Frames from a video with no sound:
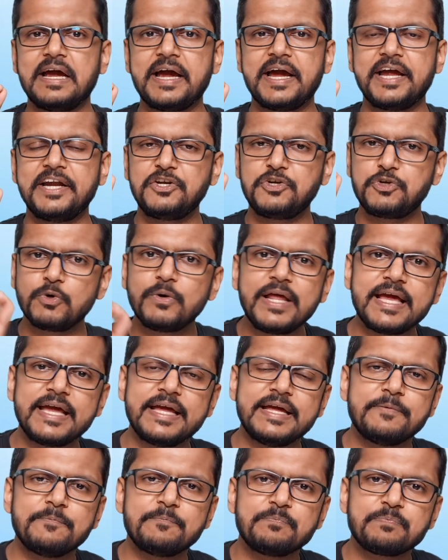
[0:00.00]
And
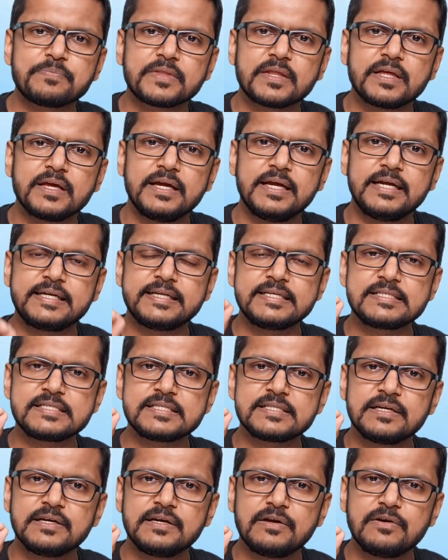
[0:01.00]
today it
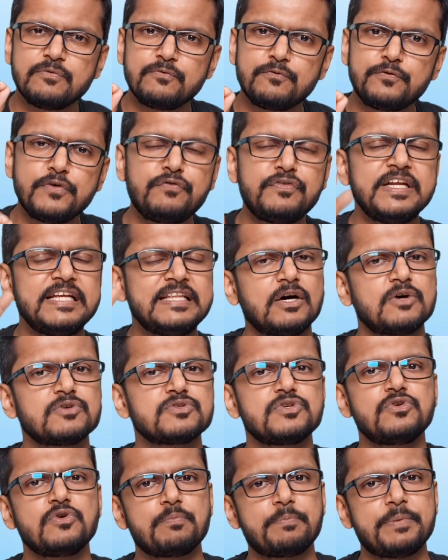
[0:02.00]
is
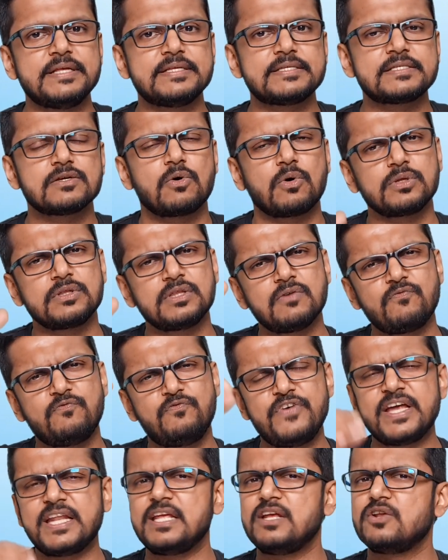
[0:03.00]
50,000 rupees on the
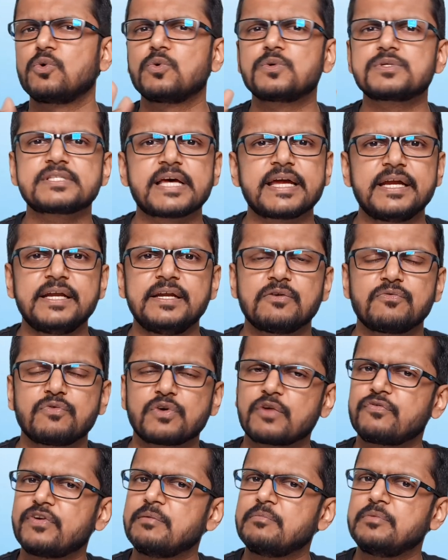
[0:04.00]
very low side
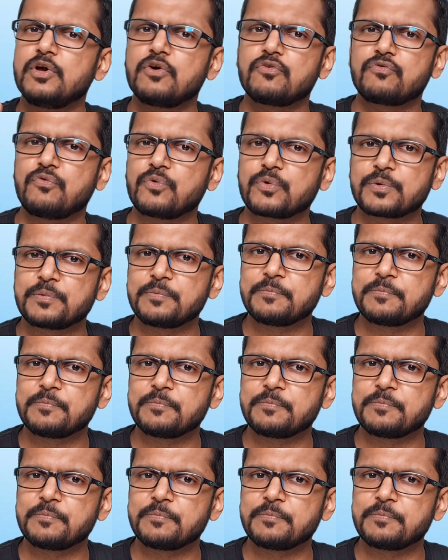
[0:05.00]
for a family of four.